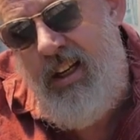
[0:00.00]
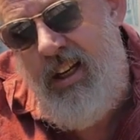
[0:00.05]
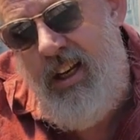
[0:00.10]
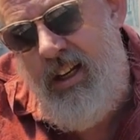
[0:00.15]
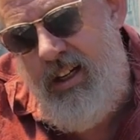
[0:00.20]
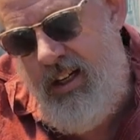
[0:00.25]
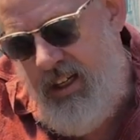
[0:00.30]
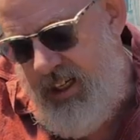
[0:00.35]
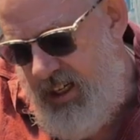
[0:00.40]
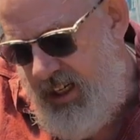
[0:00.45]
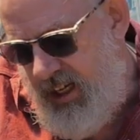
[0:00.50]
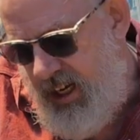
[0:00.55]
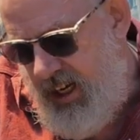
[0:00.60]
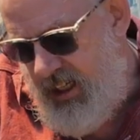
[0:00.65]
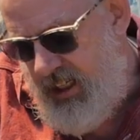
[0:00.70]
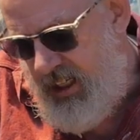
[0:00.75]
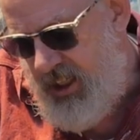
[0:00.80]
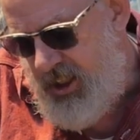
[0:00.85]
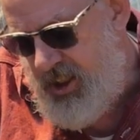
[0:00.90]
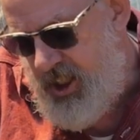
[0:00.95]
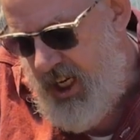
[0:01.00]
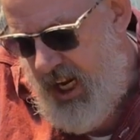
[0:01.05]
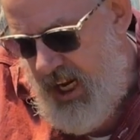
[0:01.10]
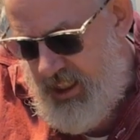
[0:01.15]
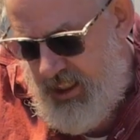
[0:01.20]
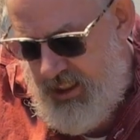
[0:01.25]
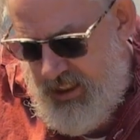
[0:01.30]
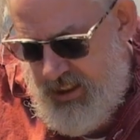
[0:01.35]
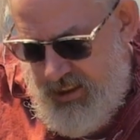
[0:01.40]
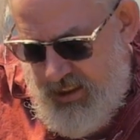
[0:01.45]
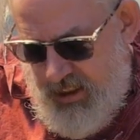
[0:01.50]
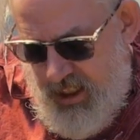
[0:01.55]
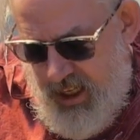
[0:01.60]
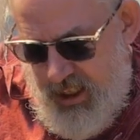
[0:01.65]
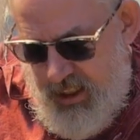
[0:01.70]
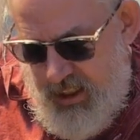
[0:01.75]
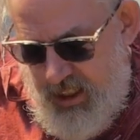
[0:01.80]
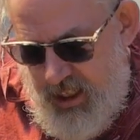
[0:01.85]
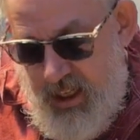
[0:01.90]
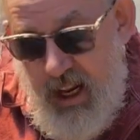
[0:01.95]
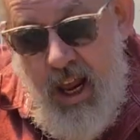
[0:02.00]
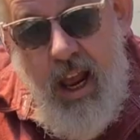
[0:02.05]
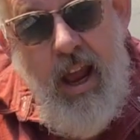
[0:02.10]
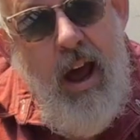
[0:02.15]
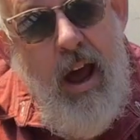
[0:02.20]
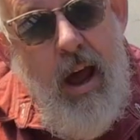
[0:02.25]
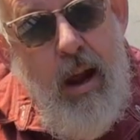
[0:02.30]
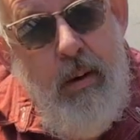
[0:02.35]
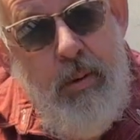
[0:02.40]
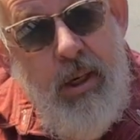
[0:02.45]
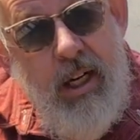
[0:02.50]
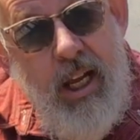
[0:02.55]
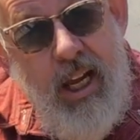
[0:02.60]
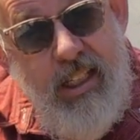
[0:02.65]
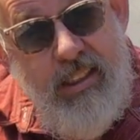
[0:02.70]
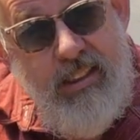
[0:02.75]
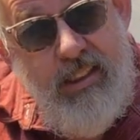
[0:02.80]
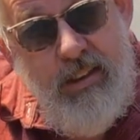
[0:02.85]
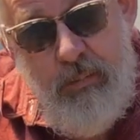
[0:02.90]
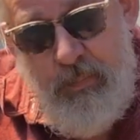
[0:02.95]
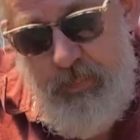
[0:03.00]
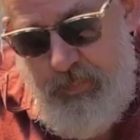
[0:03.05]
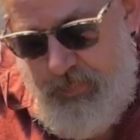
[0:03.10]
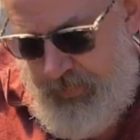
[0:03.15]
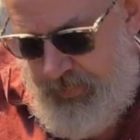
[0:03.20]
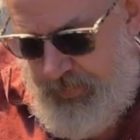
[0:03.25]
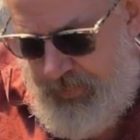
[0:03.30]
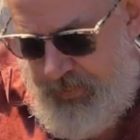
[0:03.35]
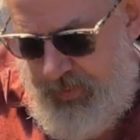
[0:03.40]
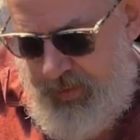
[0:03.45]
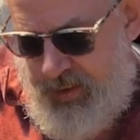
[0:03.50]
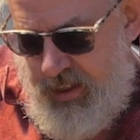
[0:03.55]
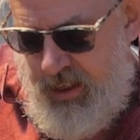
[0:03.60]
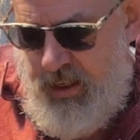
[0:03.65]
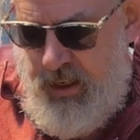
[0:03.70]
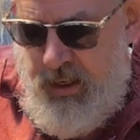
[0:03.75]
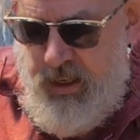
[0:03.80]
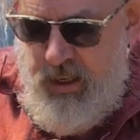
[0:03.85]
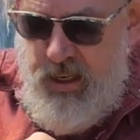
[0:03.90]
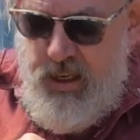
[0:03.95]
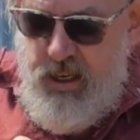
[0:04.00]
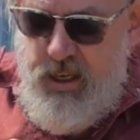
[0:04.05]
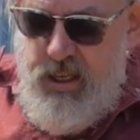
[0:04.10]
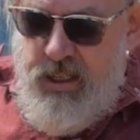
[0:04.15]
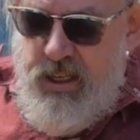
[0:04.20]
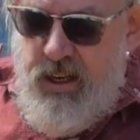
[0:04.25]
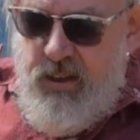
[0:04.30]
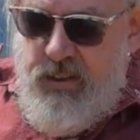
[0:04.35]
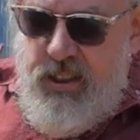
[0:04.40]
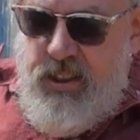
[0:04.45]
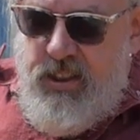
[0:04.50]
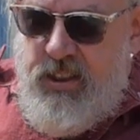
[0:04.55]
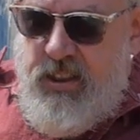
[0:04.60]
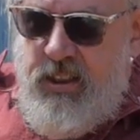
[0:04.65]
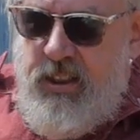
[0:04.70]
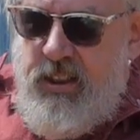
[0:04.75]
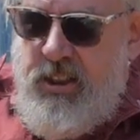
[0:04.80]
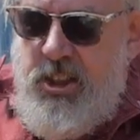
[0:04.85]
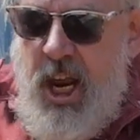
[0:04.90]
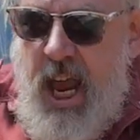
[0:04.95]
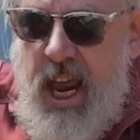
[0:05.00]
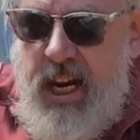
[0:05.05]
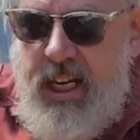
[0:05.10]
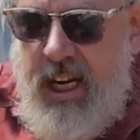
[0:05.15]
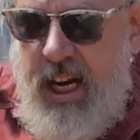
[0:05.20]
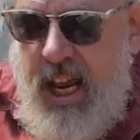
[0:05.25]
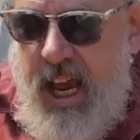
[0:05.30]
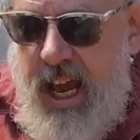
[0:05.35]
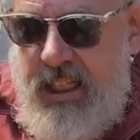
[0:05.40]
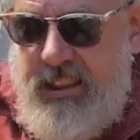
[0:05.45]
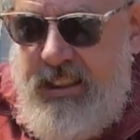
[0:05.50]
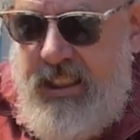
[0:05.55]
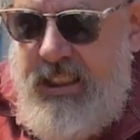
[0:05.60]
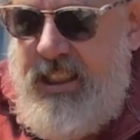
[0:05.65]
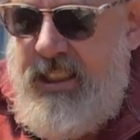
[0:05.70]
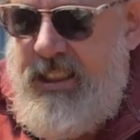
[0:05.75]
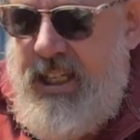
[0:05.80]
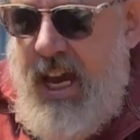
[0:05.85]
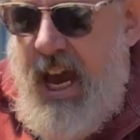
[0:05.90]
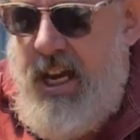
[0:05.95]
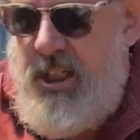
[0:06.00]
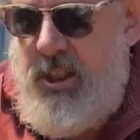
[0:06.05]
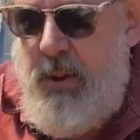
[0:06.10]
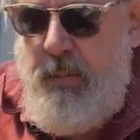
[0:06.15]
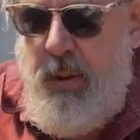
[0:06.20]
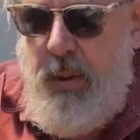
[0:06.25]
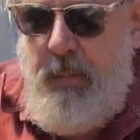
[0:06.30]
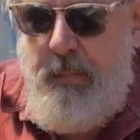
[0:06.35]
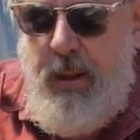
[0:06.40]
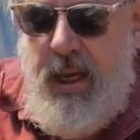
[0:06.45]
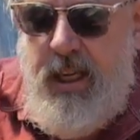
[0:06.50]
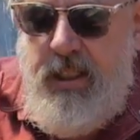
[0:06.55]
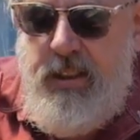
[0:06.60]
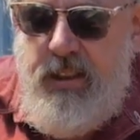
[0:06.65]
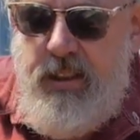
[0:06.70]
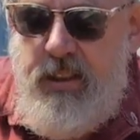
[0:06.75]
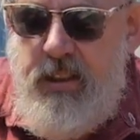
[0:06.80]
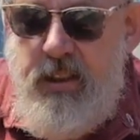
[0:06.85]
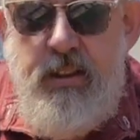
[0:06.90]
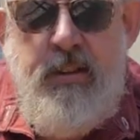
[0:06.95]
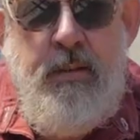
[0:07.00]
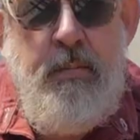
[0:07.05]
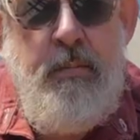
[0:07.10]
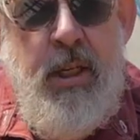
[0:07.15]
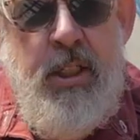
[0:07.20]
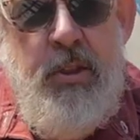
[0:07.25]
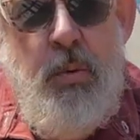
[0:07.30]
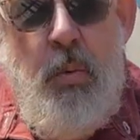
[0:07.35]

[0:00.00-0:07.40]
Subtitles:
and a Canadian jacket design and I hybridized them. Now this jacket has a detachable belt. It's much